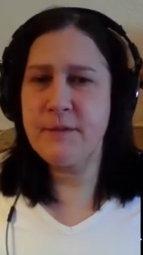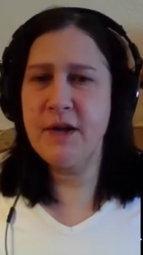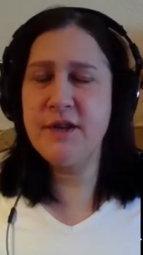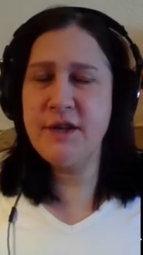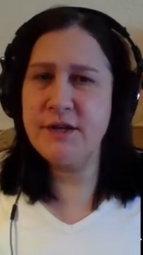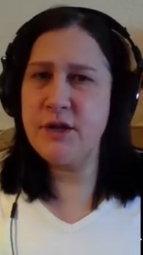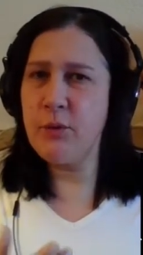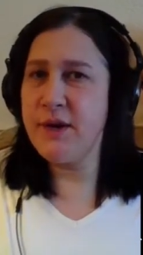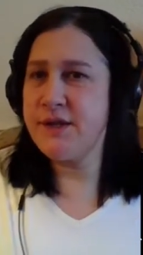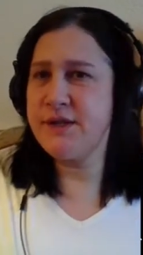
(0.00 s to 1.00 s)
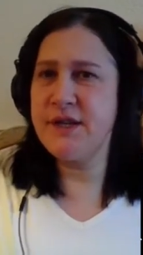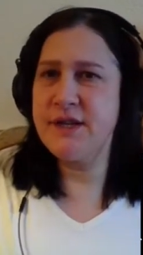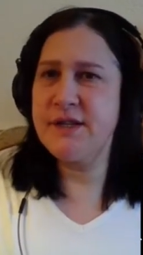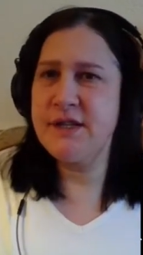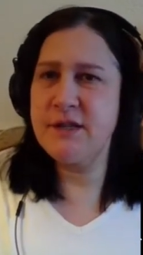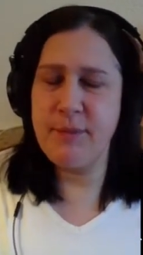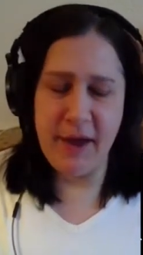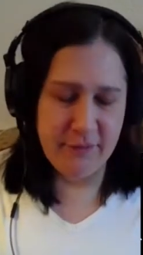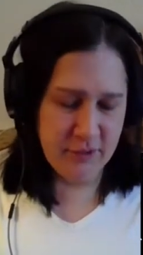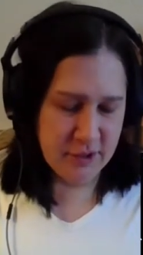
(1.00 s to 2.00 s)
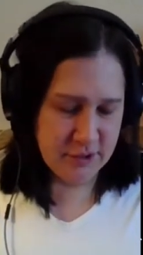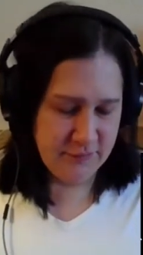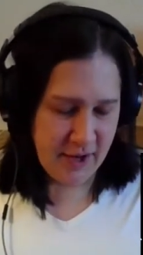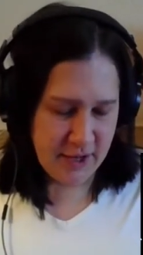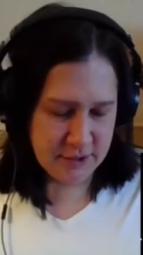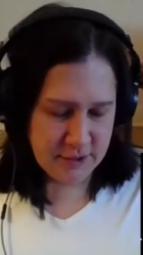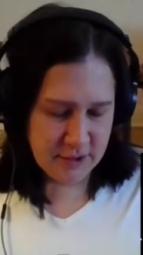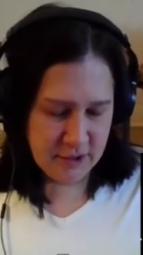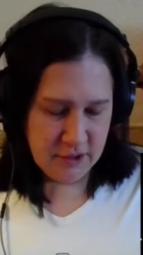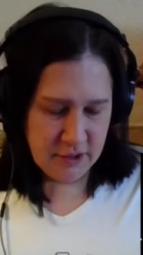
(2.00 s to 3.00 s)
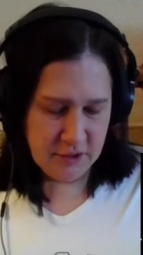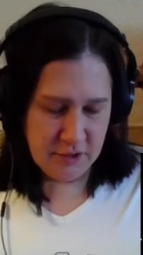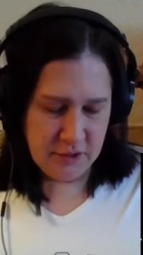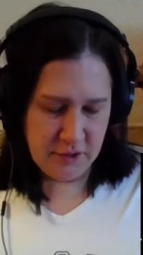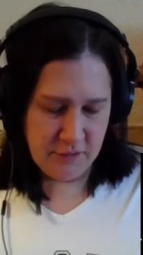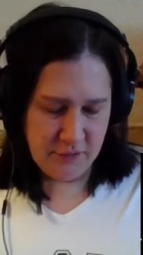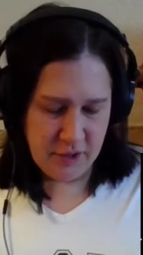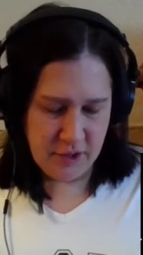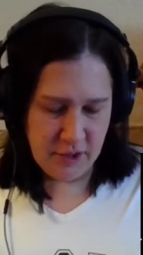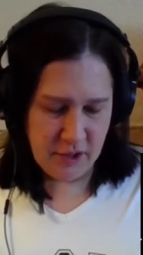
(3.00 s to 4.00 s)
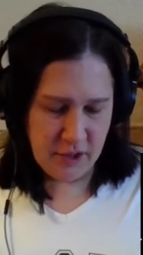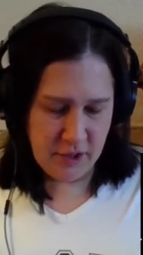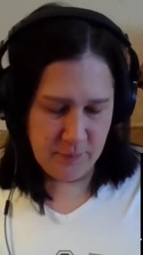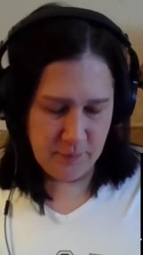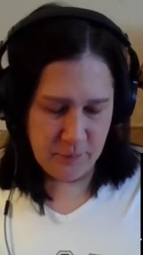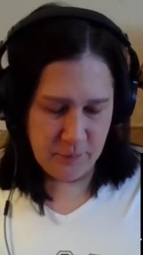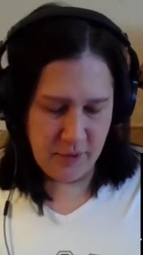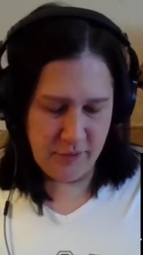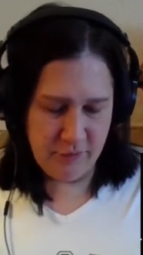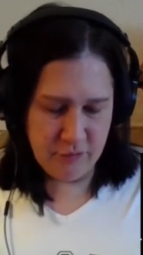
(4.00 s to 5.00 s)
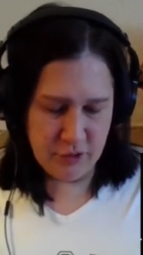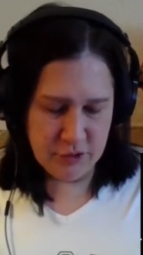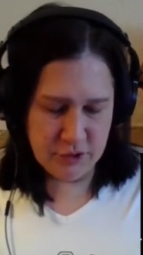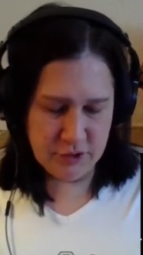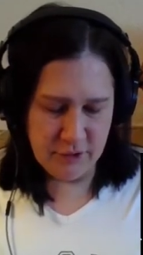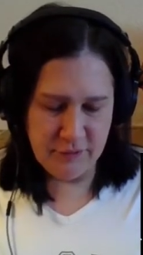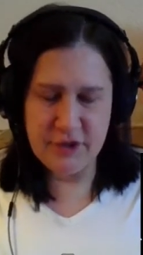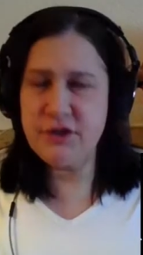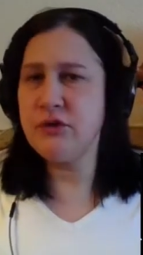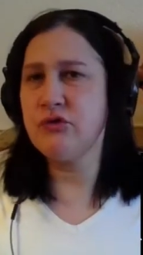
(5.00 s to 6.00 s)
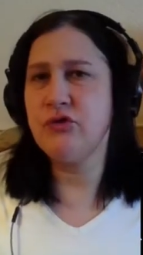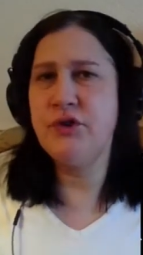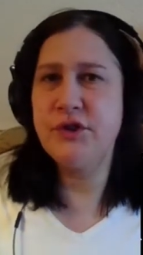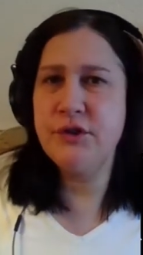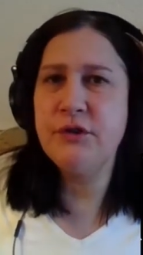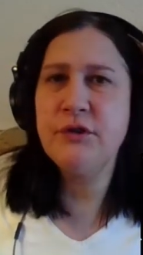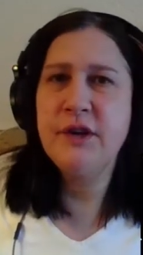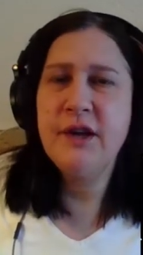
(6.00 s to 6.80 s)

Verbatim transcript: yeah, so when Sting sings about this, that the um, if Russians love their children too,